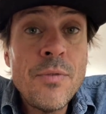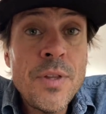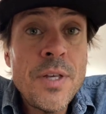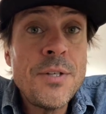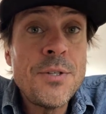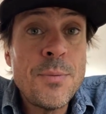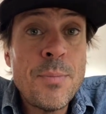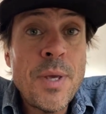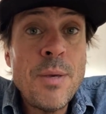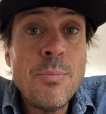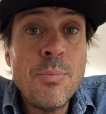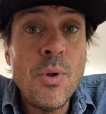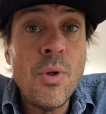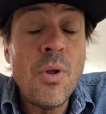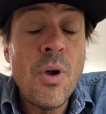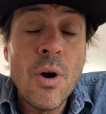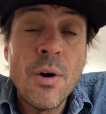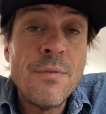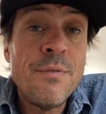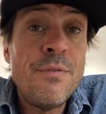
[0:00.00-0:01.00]
of these
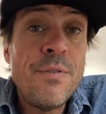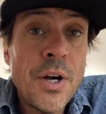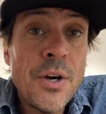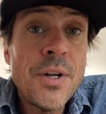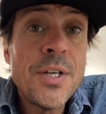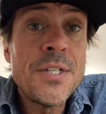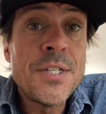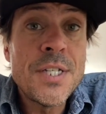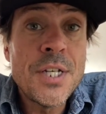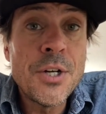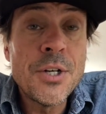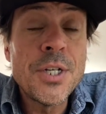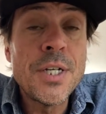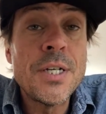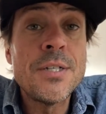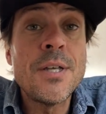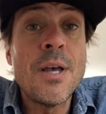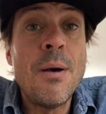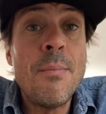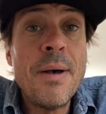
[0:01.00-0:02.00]
people are very
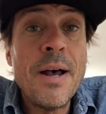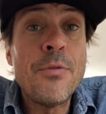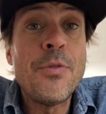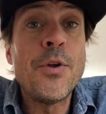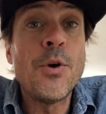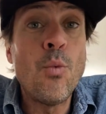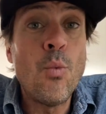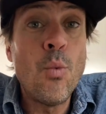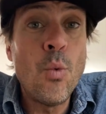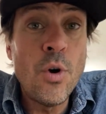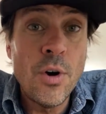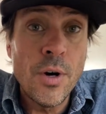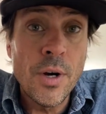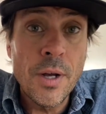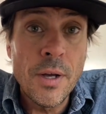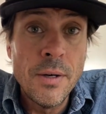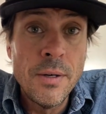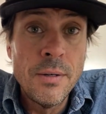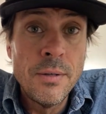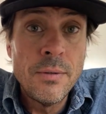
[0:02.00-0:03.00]
serious about their
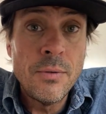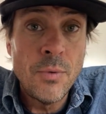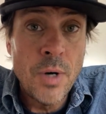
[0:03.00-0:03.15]
work.